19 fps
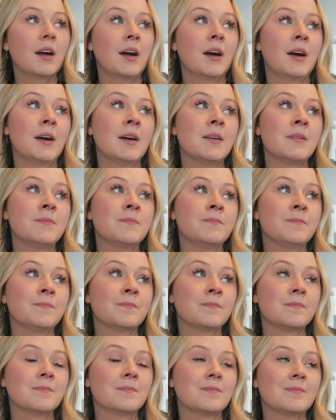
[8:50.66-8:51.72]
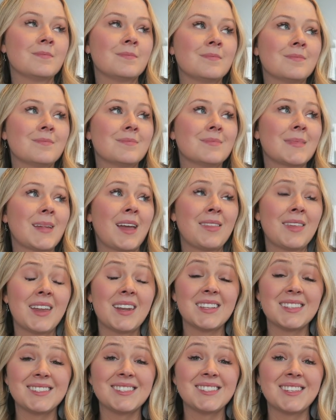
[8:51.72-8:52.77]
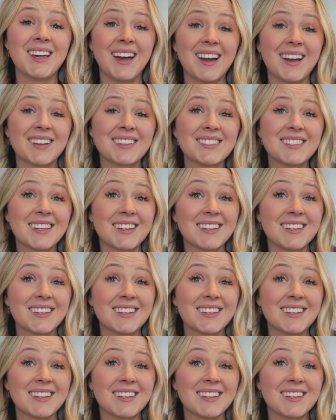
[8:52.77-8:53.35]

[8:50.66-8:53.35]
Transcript: and that it sucks.